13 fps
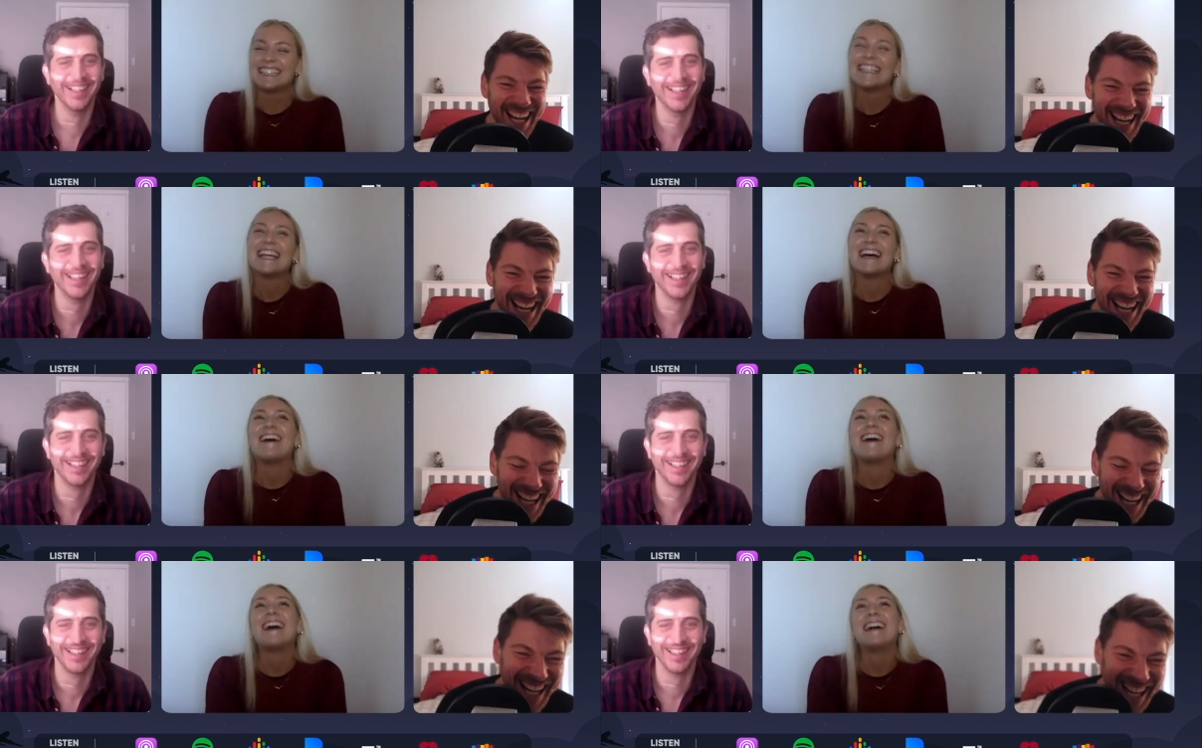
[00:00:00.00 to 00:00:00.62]

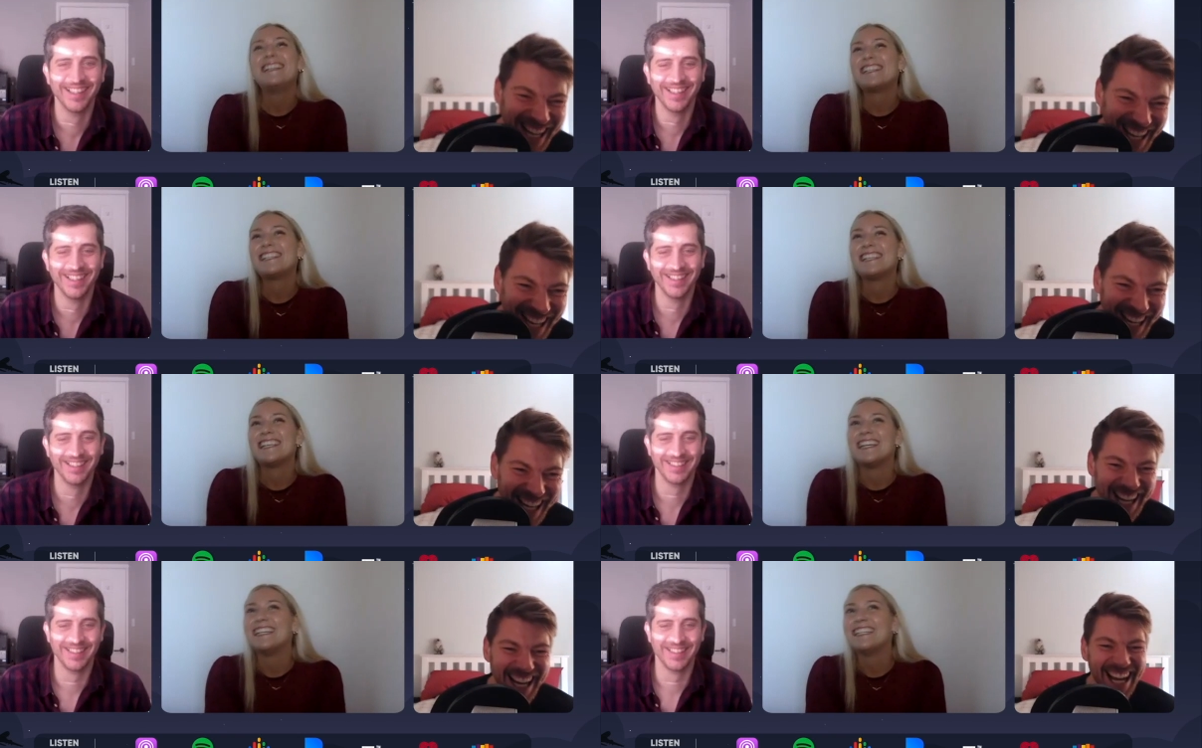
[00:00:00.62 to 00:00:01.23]
Speaker 1: I just
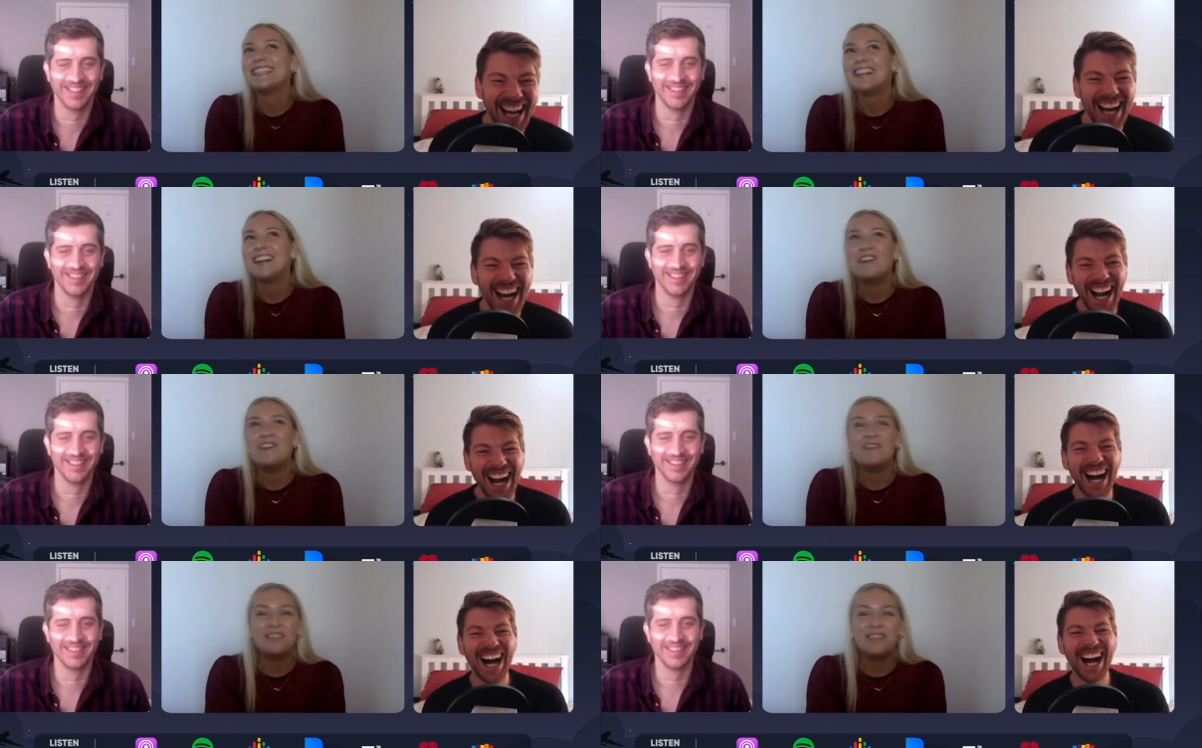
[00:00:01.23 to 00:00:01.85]
think
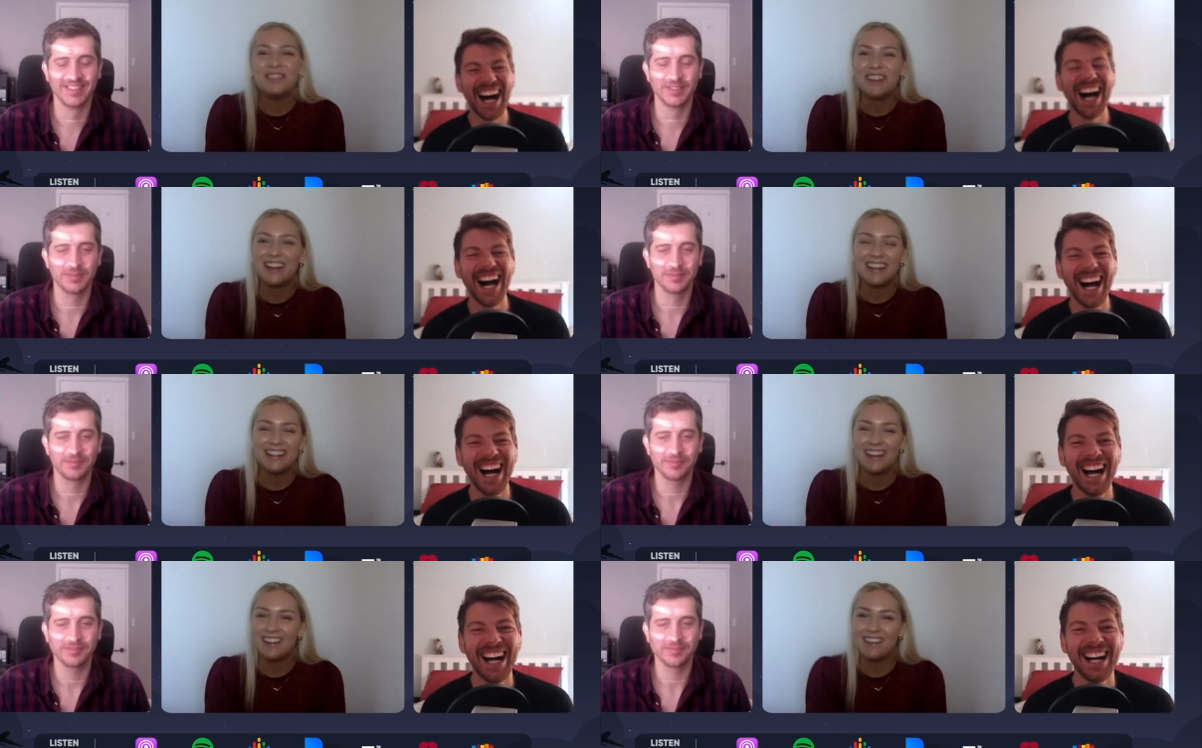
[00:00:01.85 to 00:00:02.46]
um,
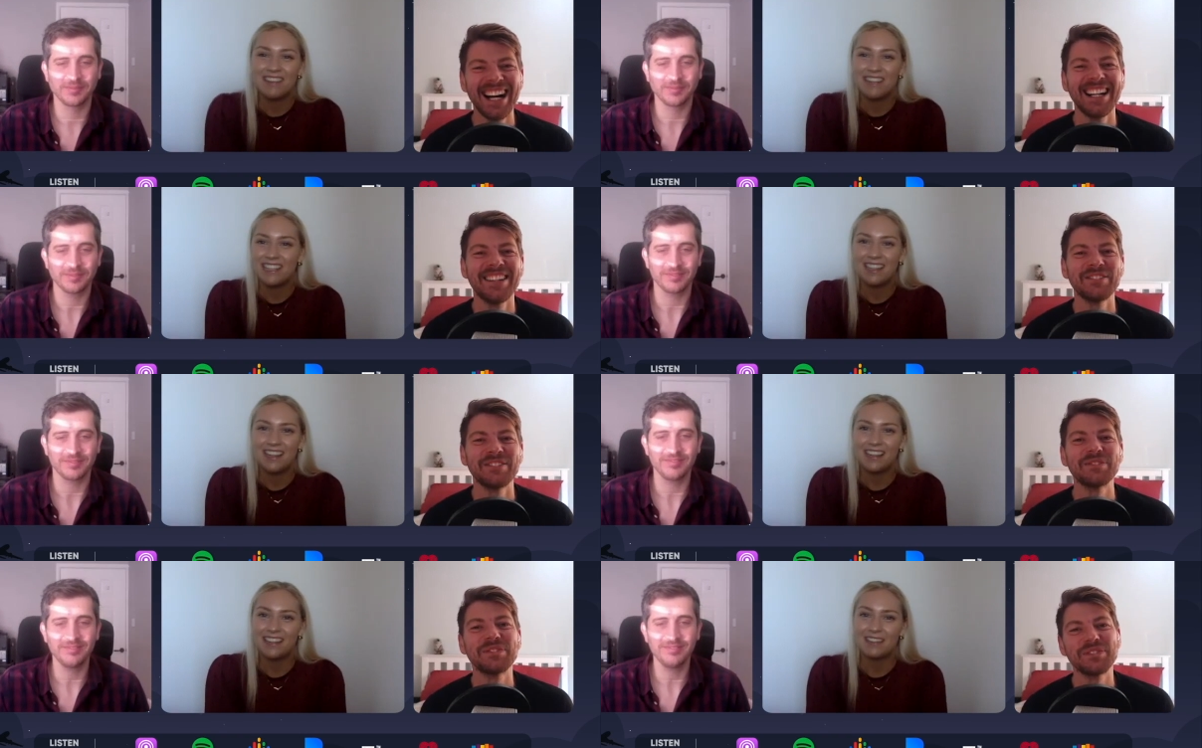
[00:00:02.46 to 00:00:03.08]
I, I, really
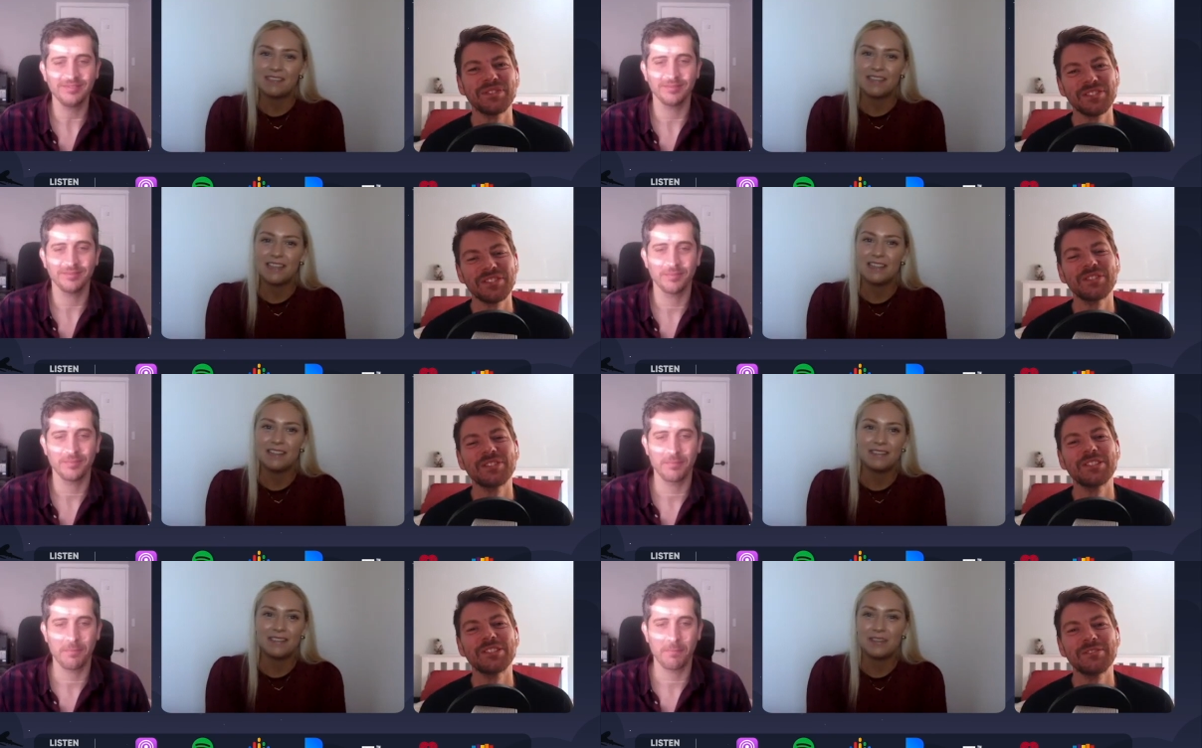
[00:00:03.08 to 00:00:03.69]
like the feel
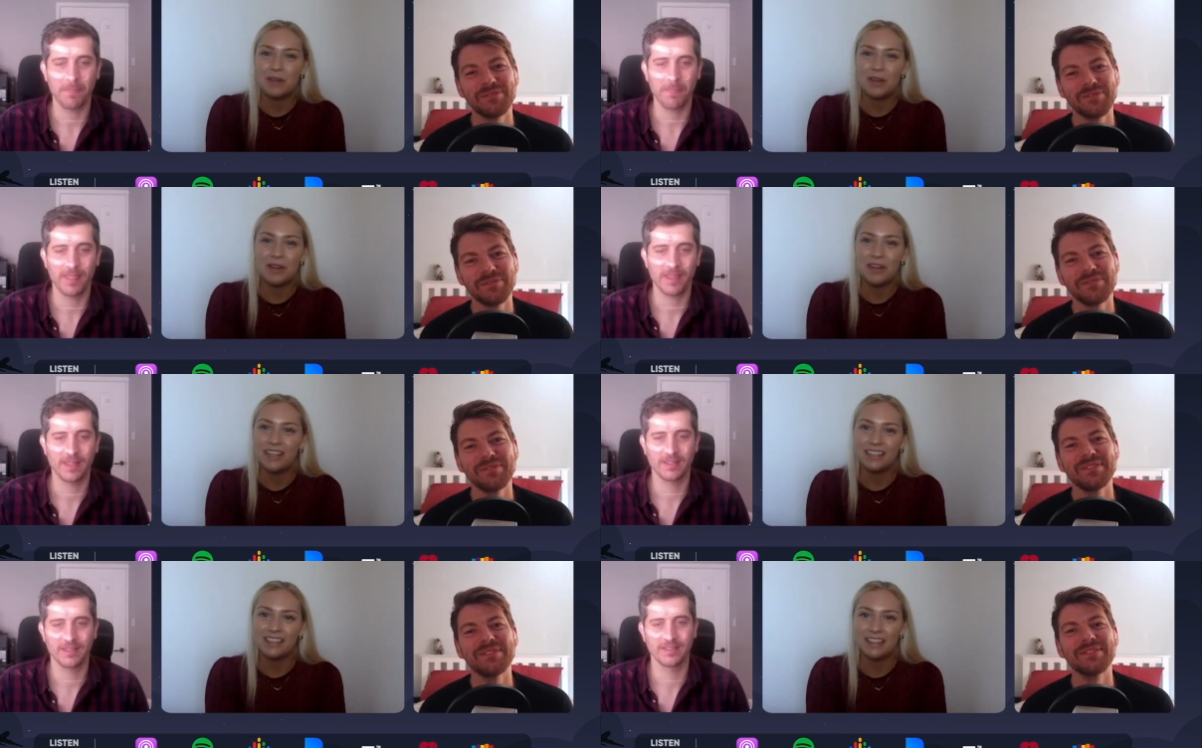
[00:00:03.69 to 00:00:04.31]
of the Boeing.